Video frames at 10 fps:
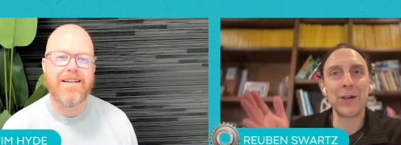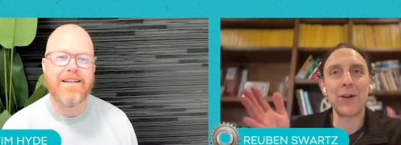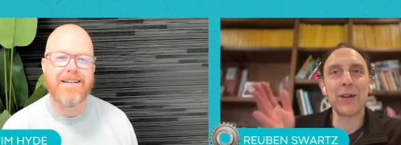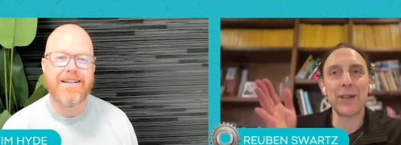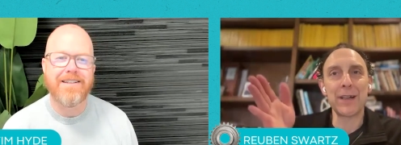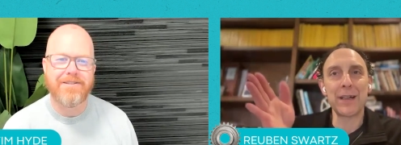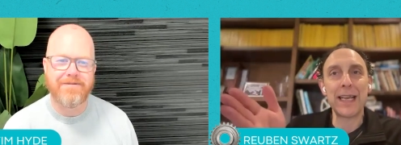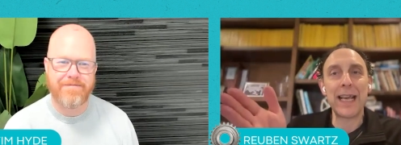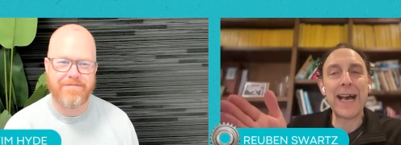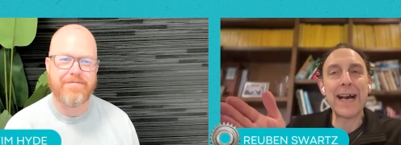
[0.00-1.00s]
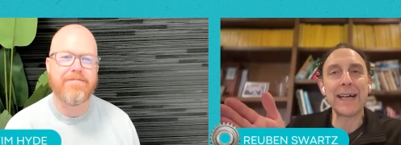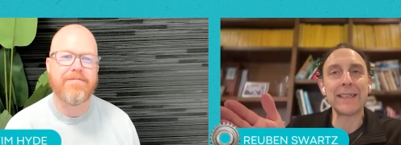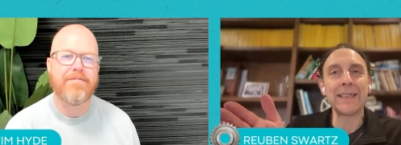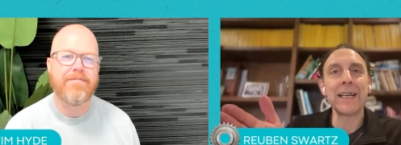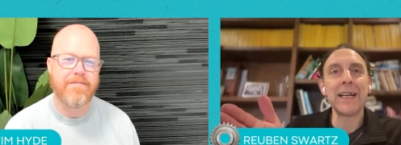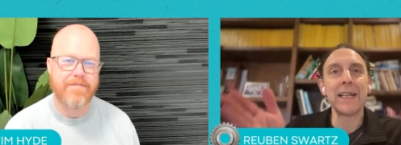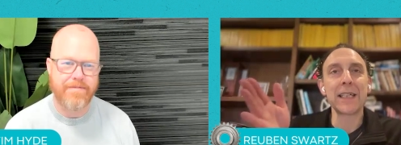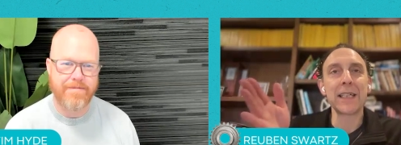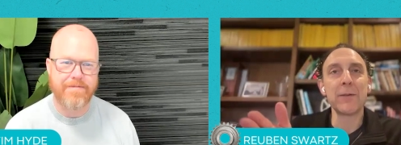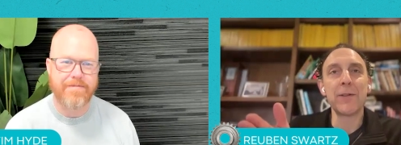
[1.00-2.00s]
Speaker 1: to target the ads. And
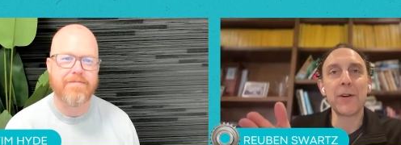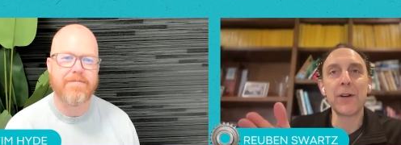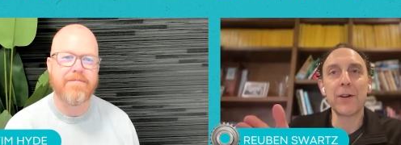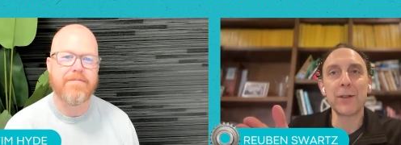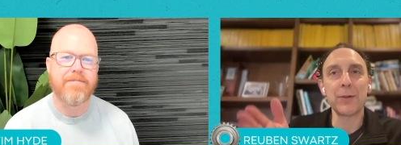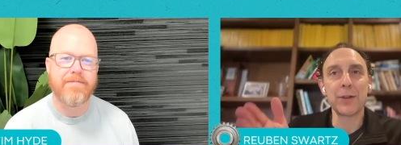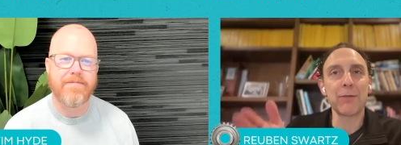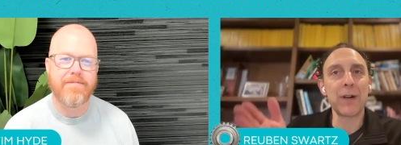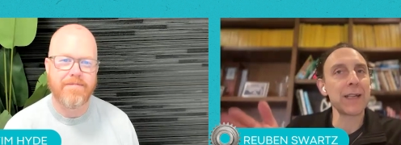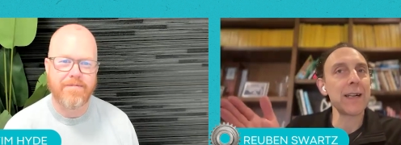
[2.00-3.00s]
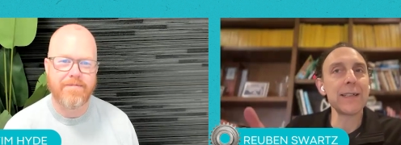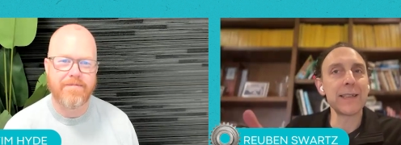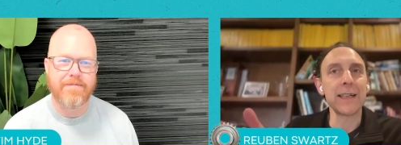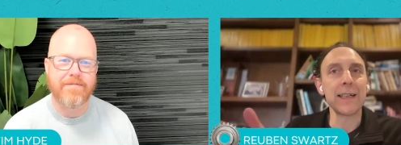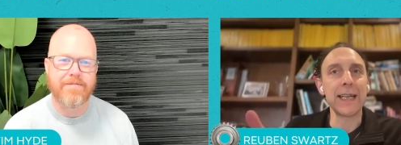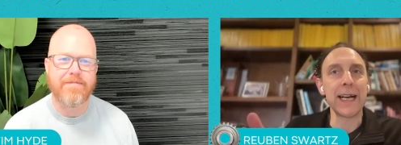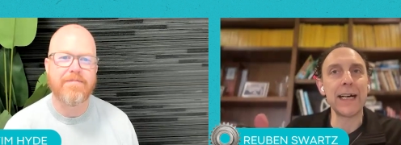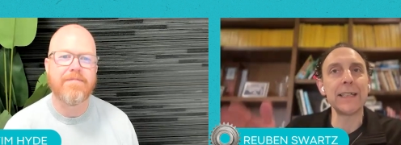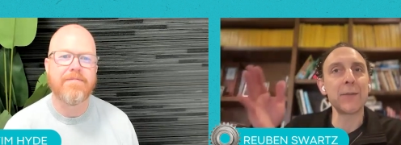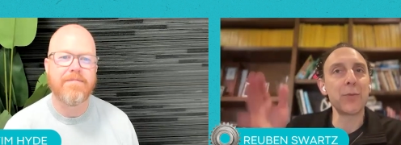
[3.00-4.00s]
it's going to be very hard to put the right content in the
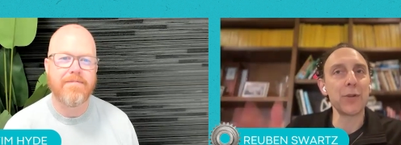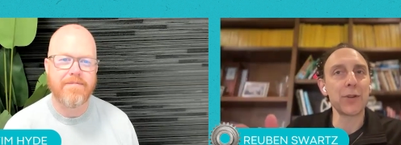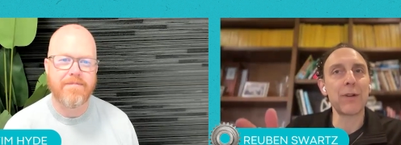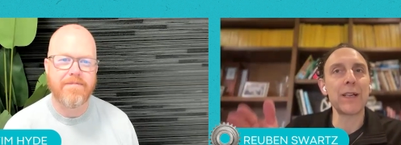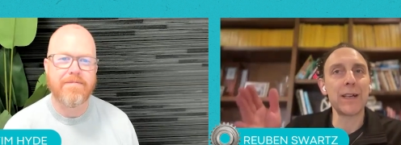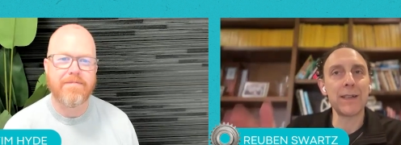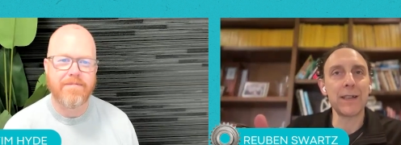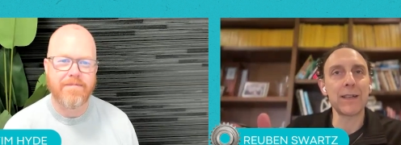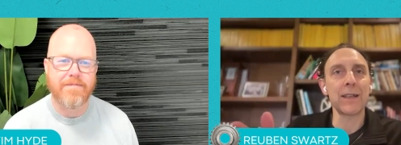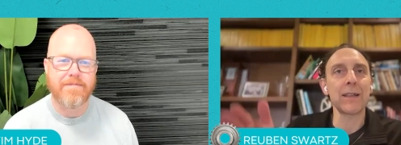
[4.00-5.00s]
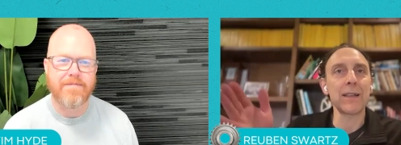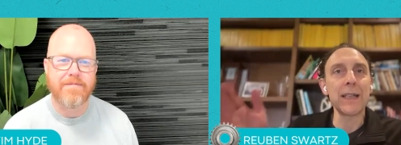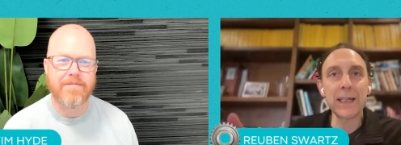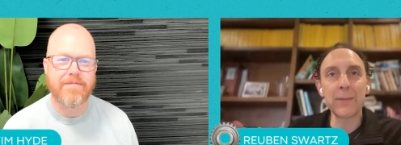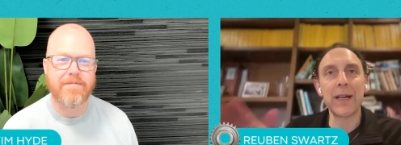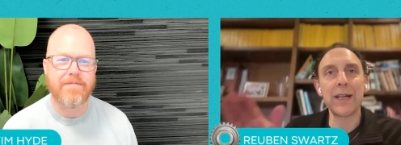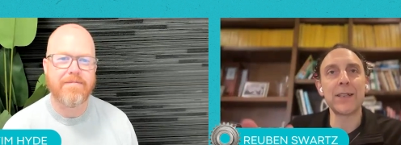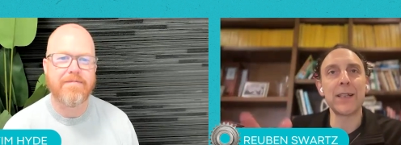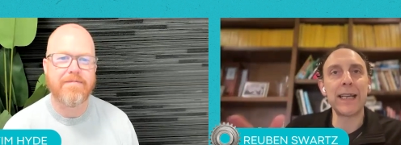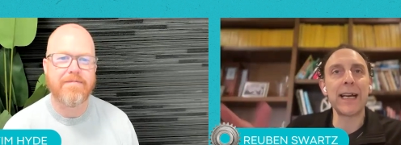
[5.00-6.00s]
ads and put the right content on the landing
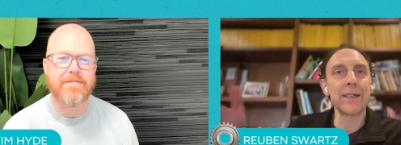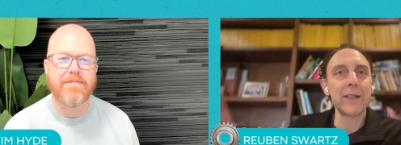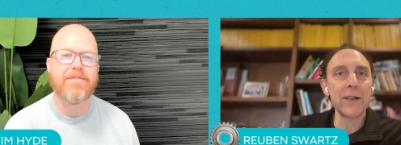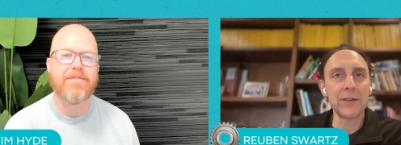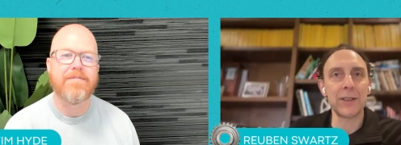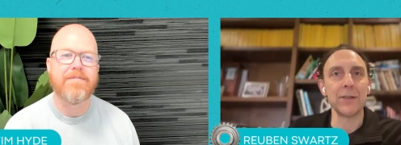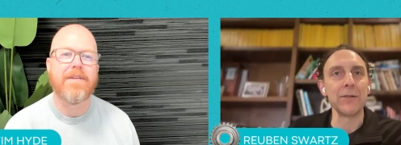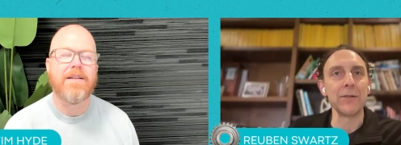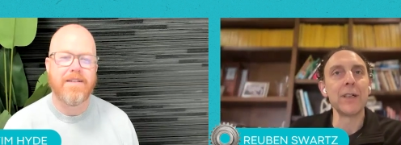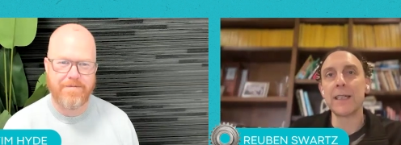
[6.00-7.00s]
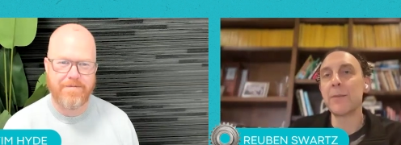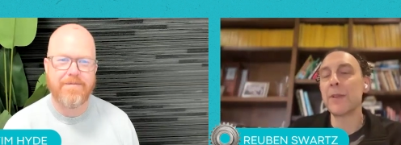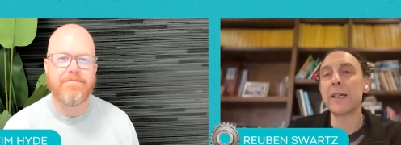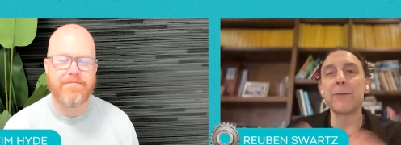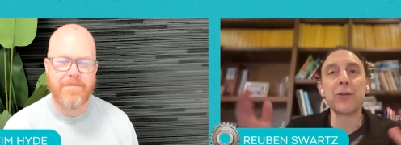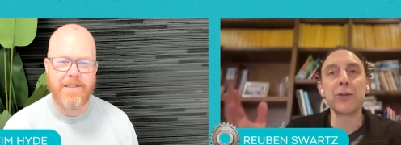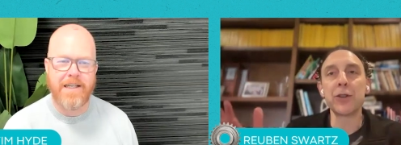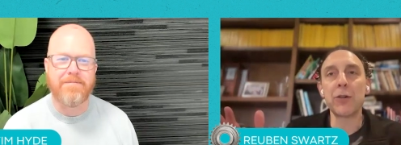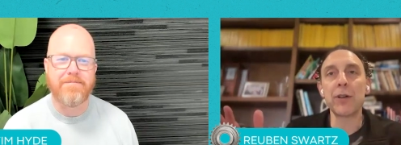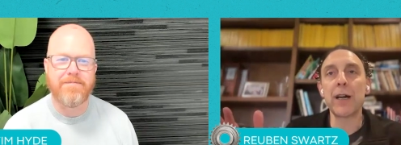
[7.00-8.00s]
page that the ad goes to. Same thing if you're
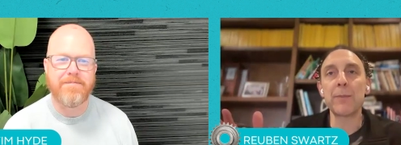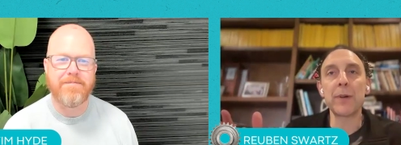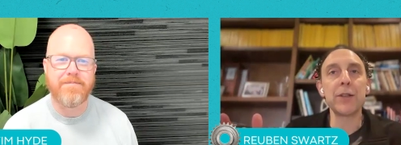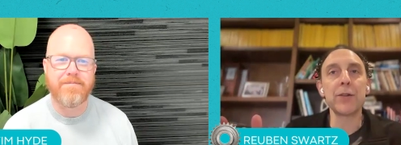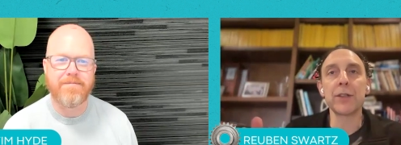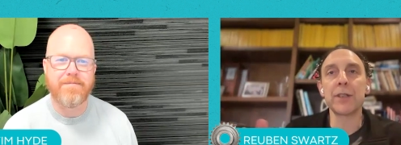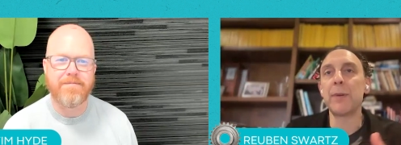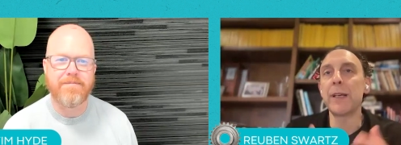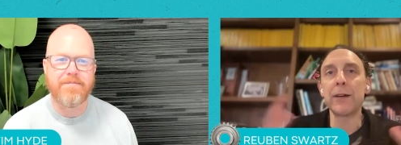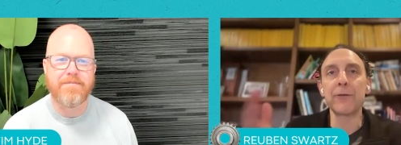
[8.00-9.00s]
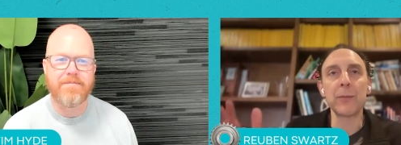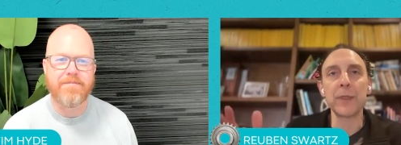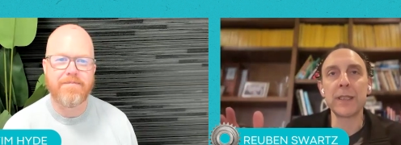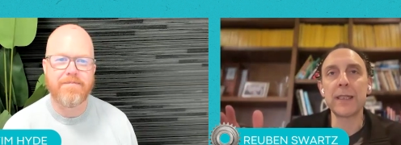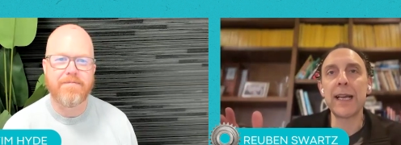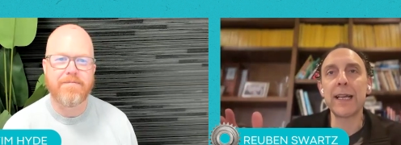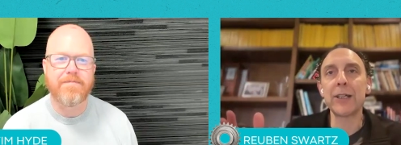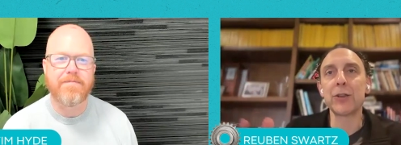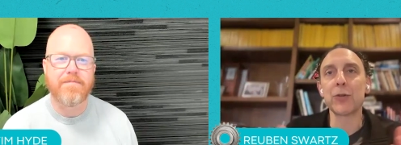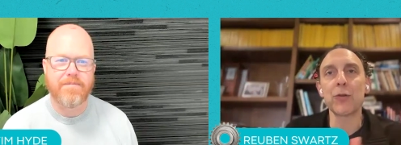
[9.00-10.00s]
showing up and you're speaking from a
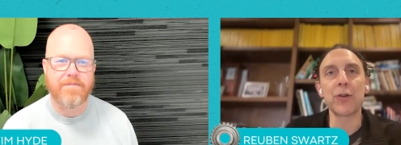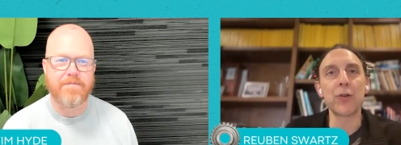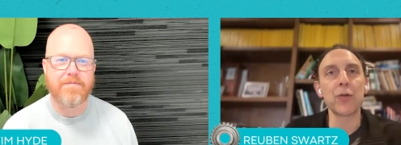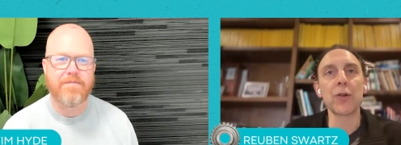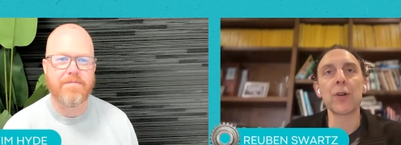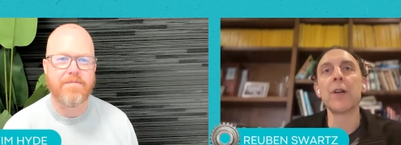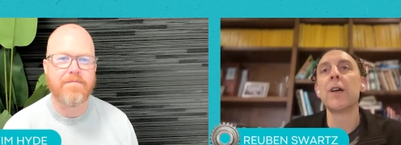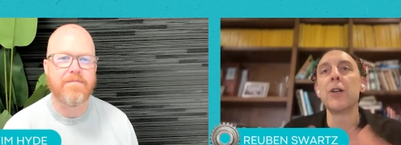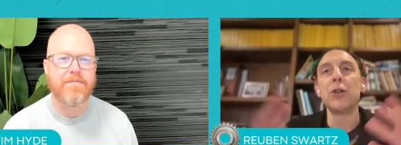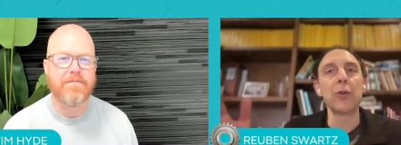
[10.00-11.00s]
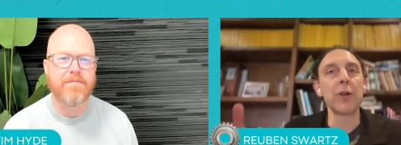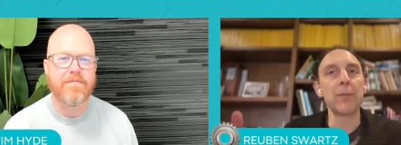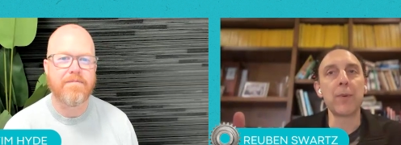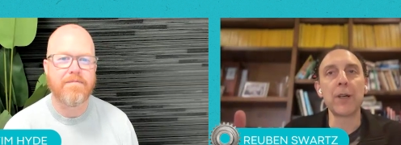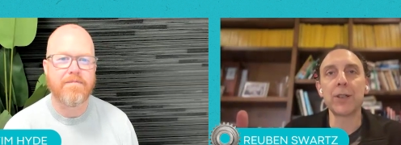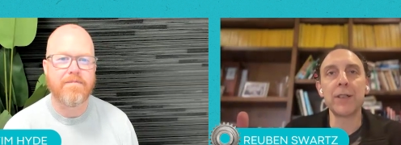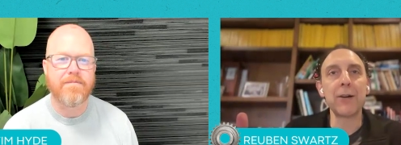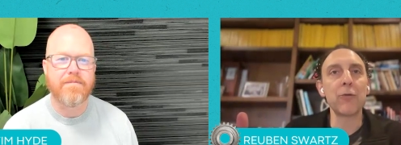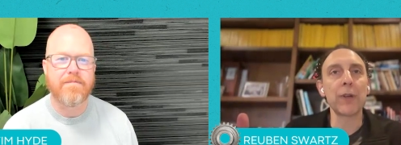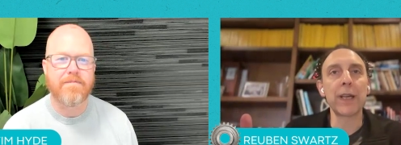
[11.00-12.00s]
stage or you're doing a bunch of
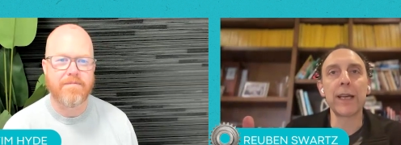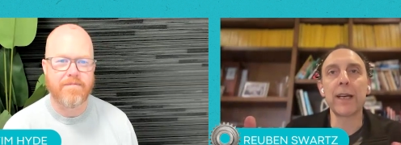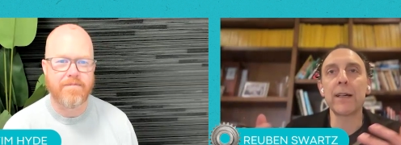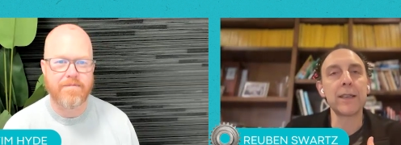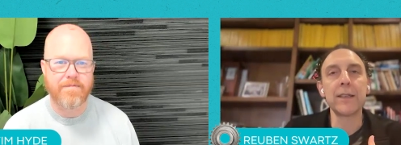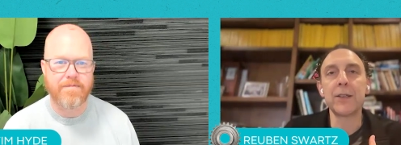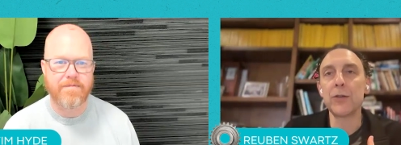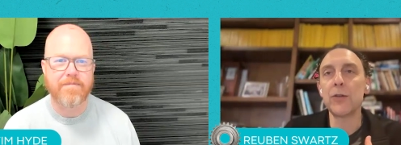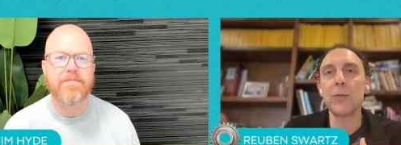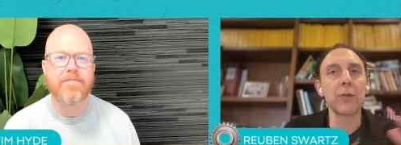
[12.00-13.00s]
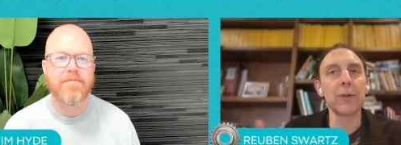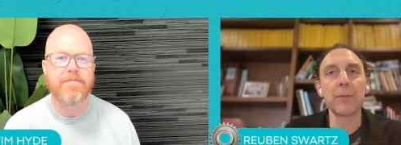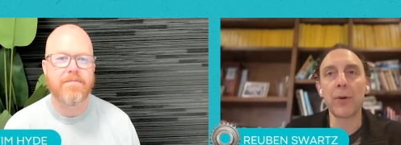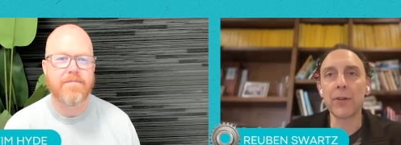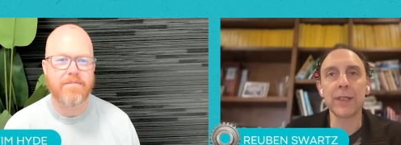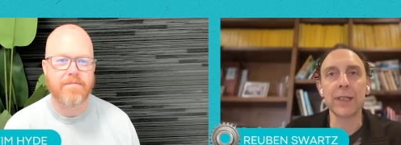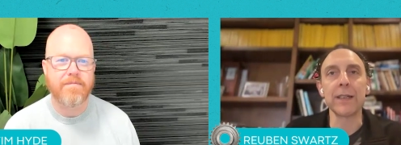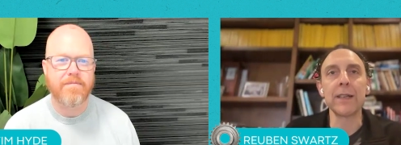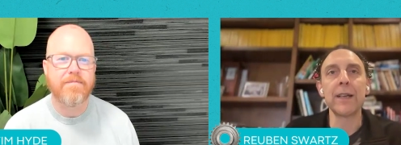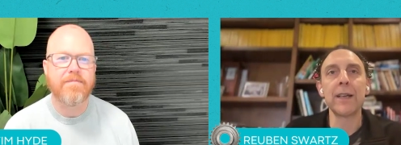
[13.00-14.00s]
networking in Zoom or in
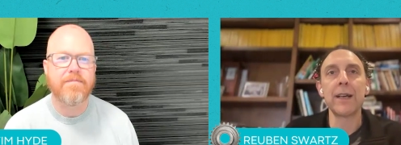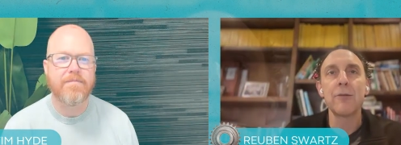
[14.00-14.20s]
person,